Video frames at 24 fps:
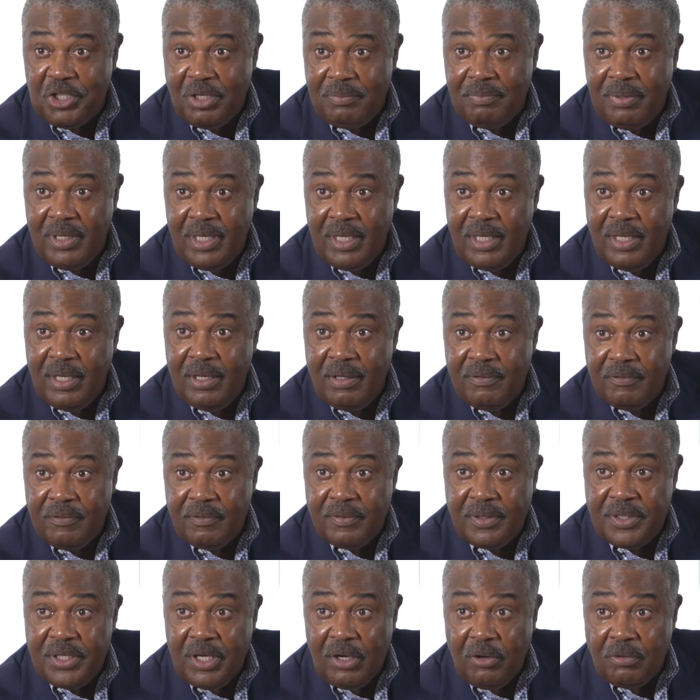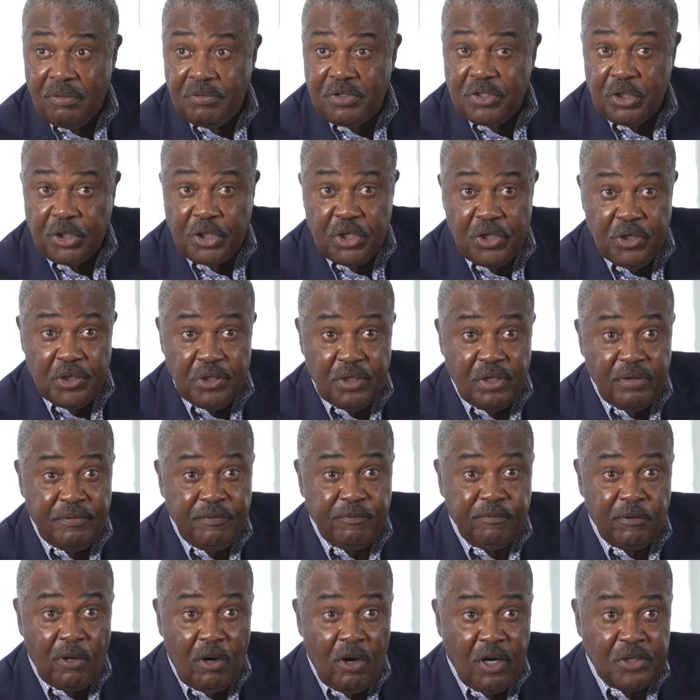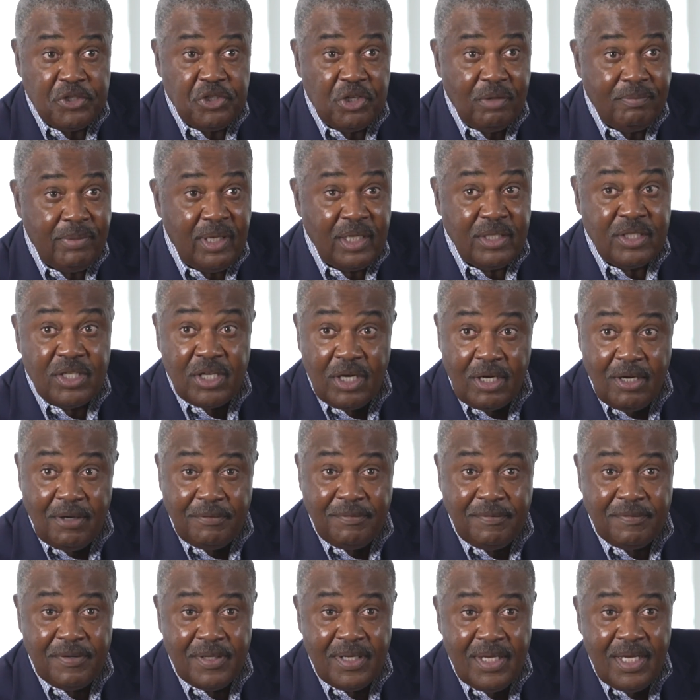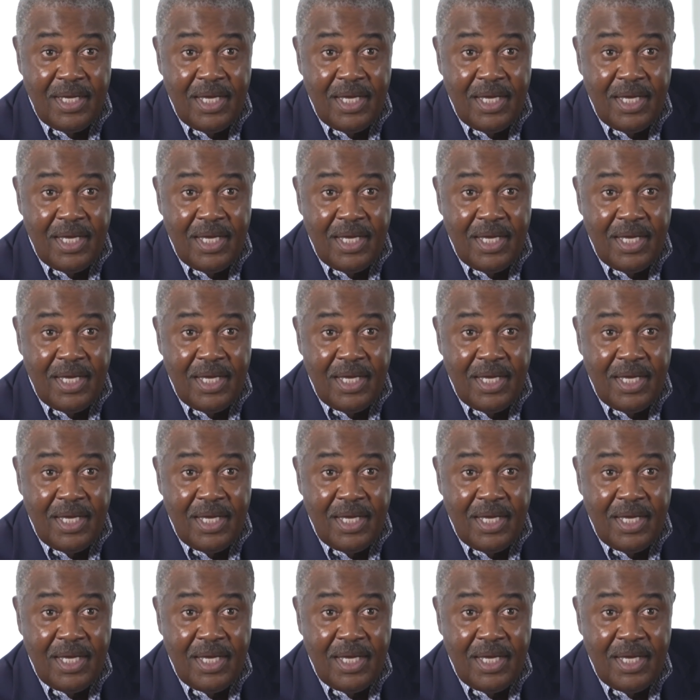should be, secure. Fraud should be tough.